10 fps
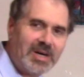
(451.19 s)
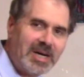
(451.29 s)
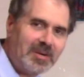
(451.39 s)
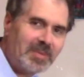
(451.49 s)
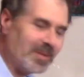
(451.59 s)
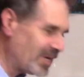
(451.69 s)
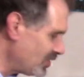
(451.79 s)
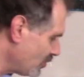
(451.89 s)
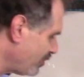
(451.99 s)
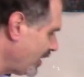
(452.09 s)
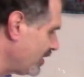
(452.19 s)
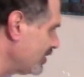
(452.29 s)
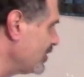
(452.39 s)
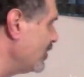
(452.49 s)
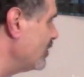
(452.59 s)
Um, I might do a
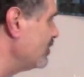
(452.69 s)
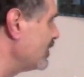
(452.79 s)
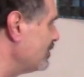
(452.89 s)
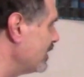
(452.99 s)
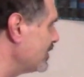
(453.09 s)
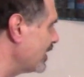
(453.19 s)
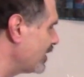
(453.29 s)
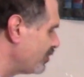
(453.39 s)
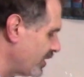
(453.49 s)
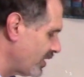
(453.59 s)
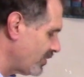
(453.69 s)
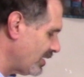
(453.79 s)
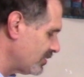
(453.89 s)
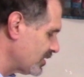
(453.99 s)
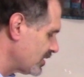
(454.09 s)
pedal tone. Sometimes I like playing
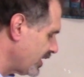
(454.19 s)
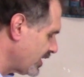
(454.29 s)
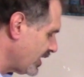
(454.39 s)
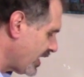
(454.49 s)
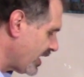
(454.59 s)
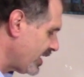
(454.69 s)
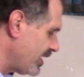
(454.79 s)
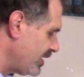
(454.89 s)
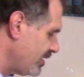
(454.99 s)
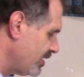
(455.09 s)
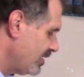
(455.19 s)
around with just like an A.